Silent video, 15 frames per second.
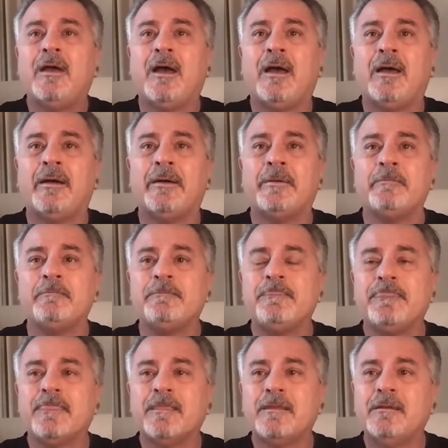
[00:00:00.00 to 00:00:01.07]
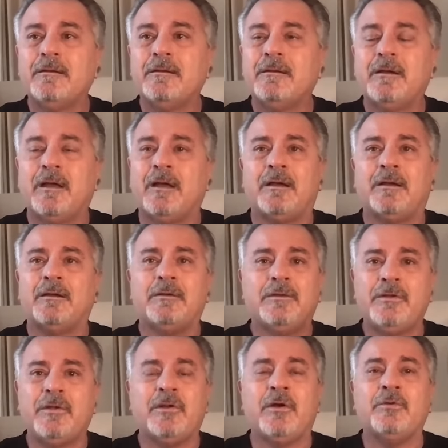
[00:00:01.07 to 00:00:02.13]
um, uh,
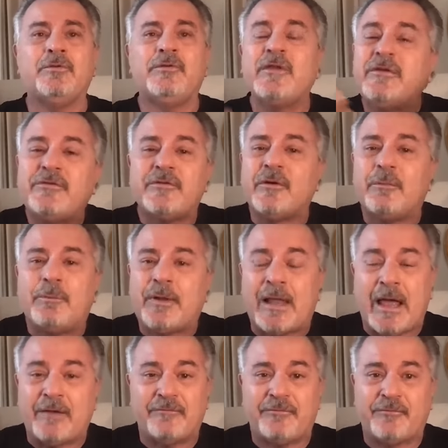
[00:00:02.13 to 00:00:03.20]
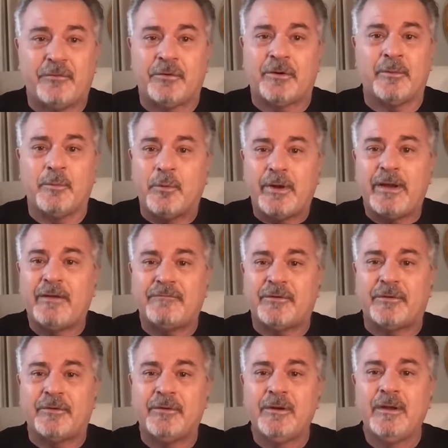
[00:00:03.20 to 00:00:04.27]
you know, digital platform,
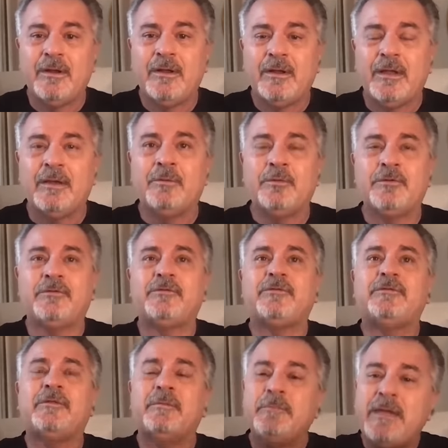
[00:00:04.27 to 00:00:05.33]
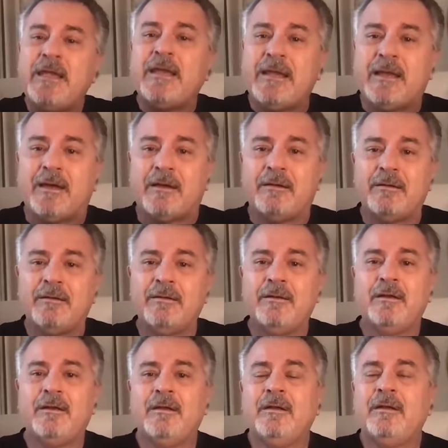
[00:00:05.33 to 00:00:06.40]
whatever. It was the media.
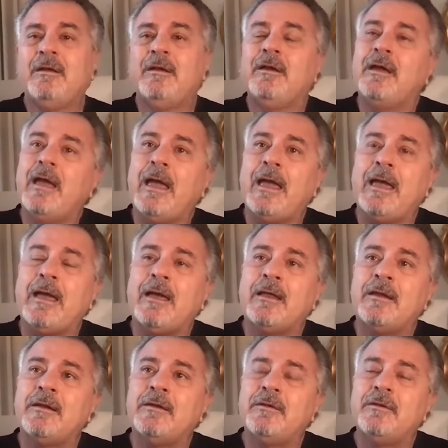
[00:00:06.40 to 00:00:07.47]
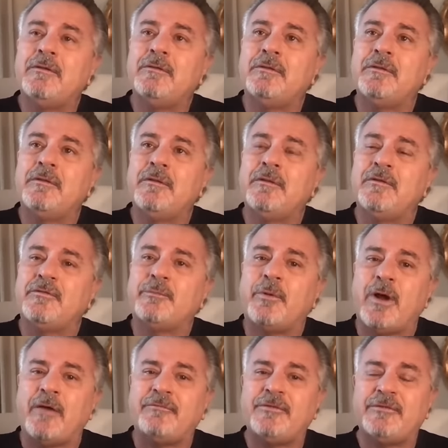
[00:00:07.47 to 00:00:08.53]
And this
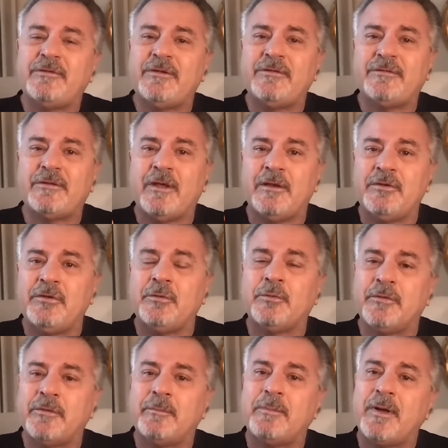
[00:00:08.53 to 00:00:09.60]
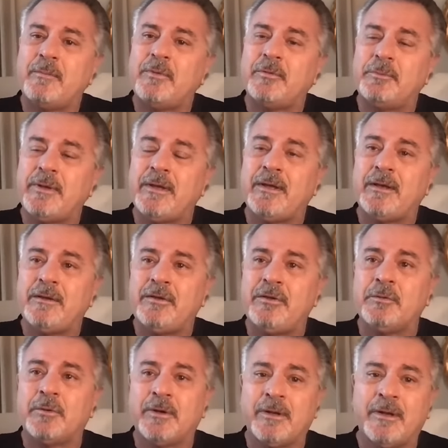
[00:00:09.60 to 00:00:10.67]
prophecy said, you were the bumblebee, and
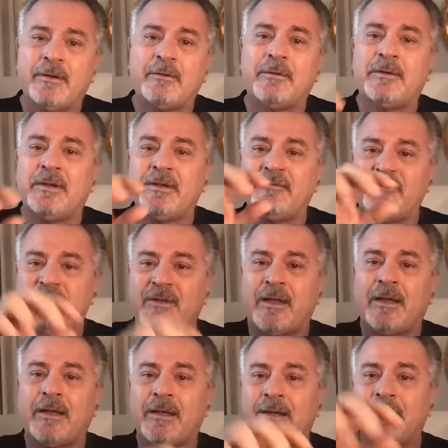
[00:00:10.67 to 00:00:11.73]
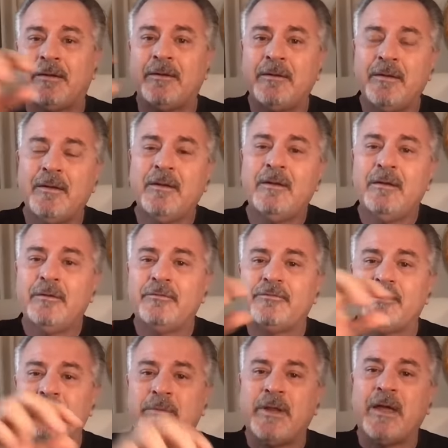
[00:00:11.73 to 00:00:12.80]
you were literally flying
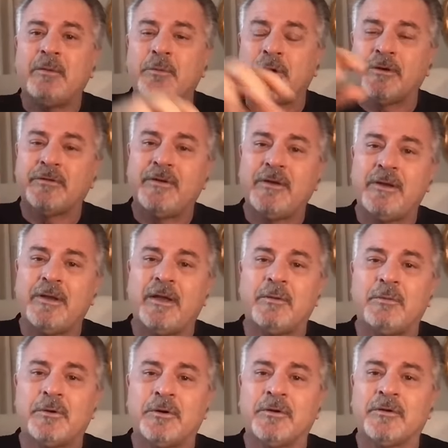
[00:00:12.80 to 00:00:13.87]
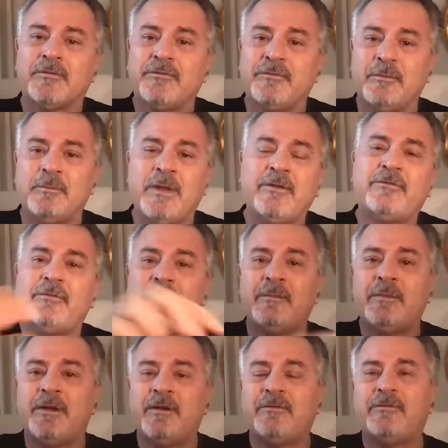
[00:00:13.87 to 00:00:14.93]
from network to network, from ministry
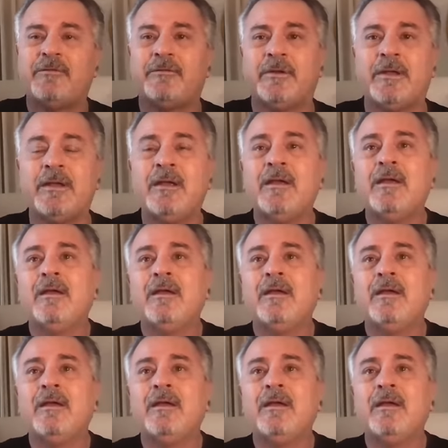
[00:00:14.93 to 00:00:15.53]
to ministry,